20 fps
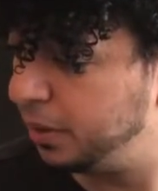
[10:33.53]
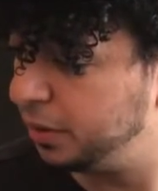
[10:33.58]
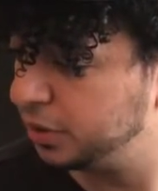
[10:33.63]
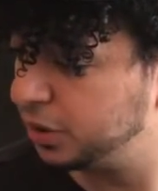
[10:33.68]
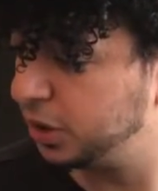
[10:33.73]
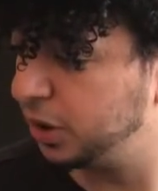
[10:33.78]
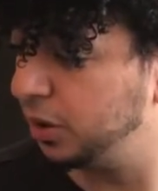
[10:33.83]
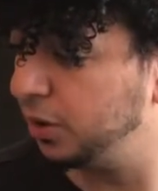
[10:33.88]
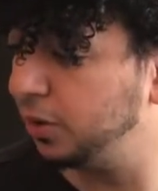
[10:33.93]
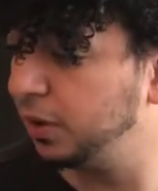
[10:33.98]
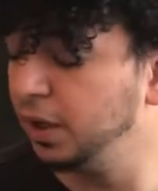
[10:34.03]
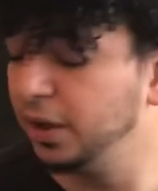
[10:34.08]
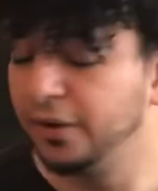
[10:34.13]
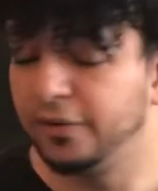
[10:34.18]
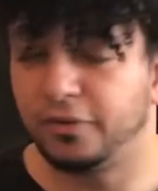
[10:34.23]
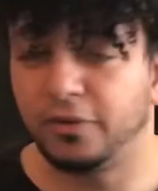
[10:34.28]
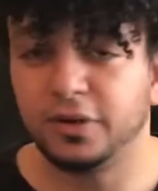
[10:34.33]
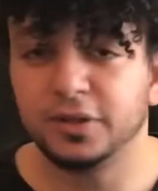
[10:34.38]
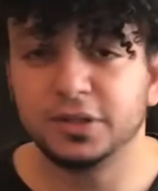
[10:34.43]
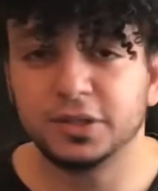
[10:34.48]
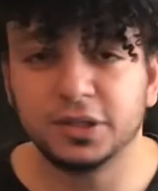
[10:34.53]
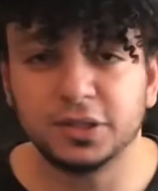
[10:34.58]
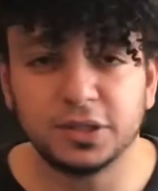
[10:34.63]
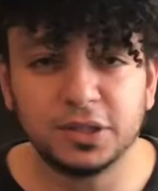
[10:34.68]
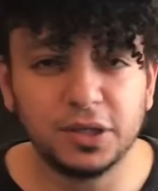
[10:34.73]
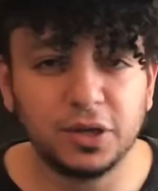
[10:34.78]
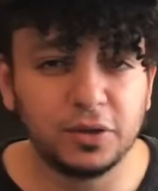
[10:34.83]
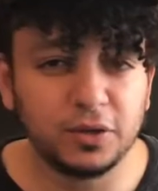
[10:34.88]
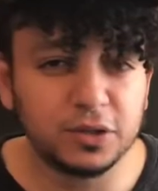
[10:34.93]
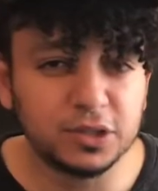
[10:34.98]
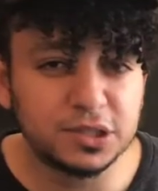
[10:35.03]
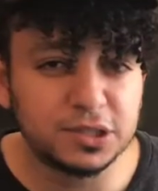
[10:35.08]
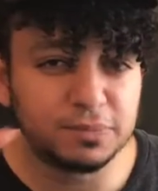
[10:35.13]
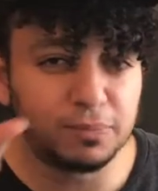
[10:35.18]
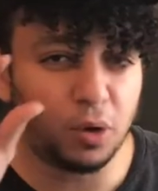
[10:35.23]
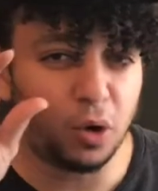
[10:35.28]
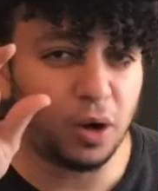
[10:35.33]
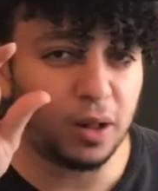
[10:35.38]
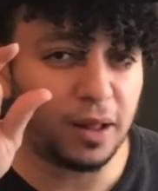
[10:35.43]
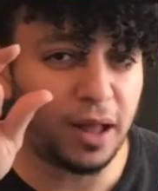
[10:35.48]
So for instance, you know those
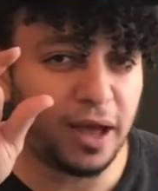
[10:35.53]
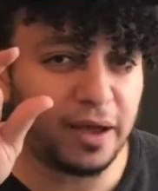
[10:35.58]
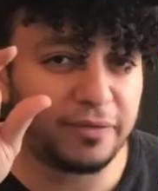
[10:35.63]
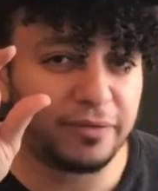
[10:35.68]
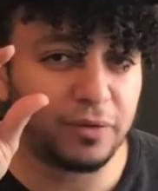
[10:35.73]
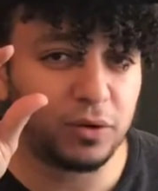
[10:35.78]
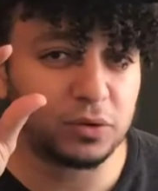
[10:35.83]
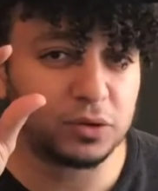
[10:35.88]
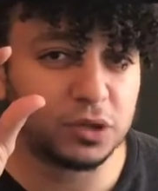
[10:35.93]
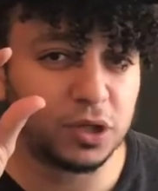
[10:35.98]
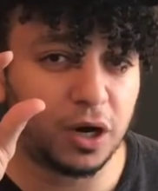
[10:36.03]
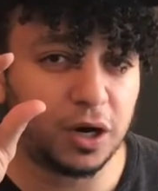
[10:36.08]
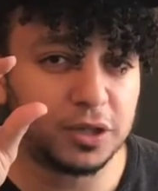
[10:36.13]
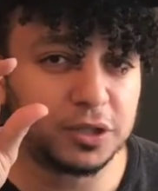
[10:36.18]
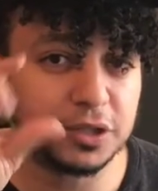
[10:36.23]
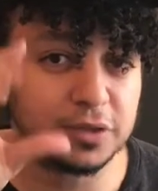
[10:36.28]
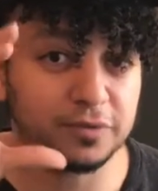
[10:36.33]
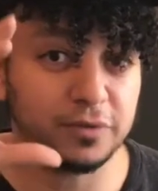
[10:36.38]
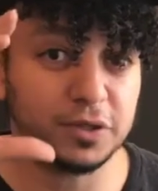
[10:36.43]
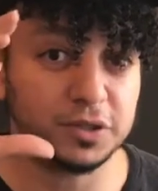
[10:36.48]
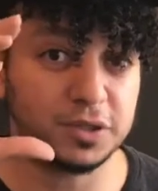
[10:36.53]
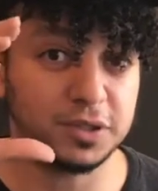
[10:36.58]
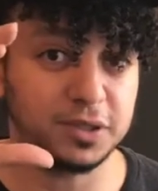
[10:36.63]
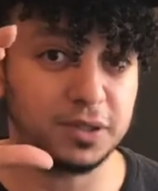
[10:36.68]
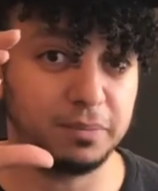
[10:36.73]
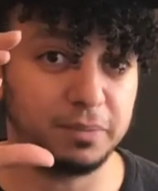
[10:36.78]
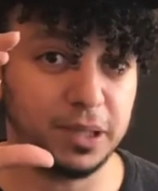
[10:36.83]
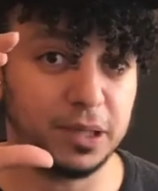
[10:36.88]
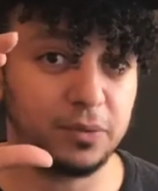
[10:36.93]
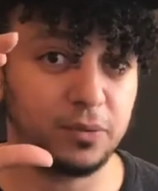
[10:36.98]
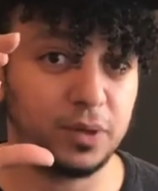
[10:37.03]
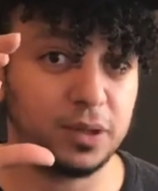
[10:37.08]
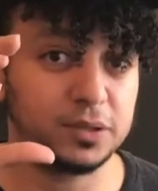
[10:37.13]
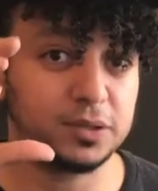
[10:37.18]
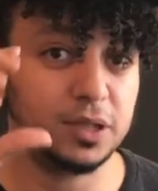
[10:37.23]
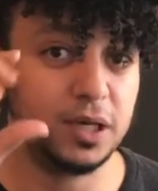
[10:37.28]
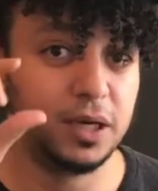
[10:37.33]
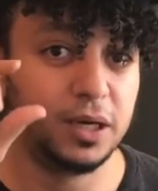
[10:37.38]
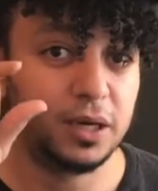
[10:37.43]
small iPhone chargers versus the big ones?